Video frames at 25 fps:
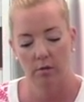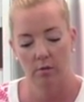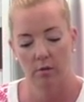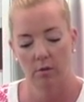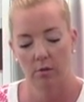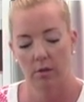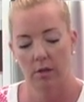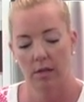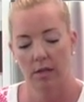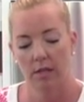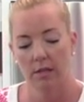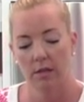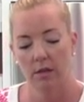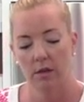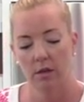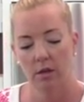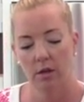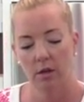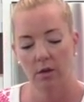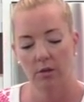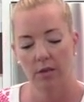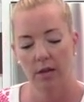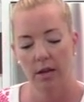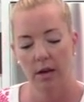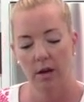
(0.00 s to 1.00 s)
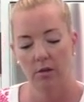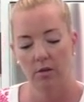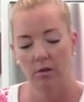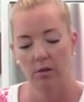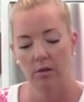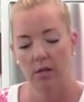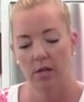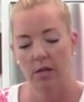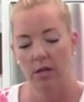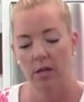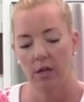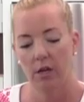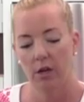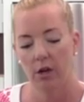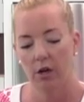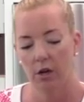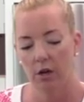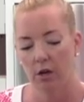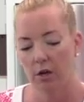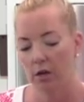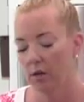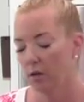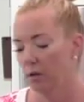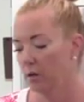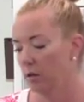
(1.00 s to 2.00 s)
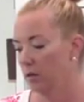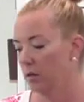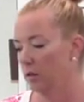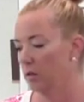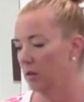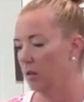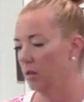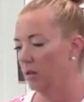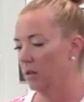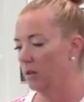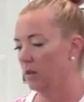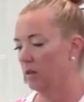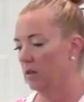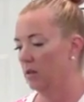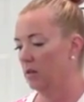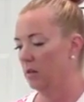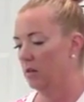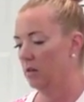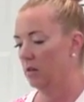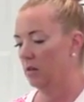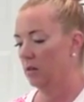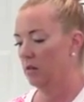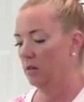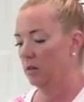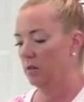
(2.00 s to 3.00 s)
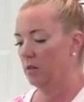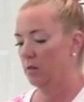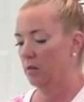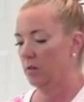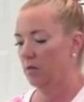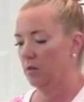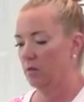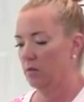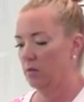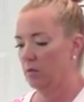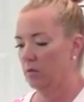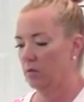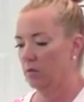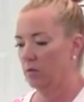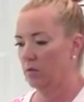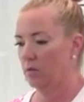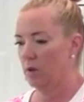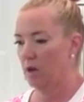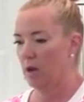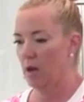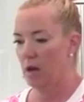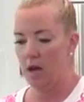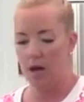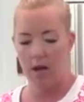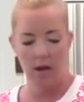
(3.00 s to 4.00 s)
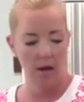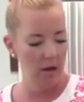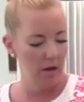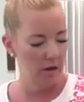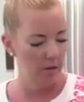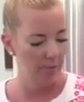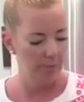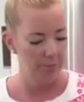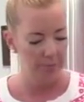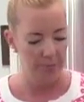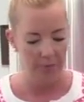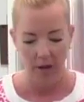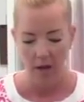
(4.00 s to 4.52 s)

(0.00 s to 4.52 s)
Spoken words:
So that's gonna go down here, okay?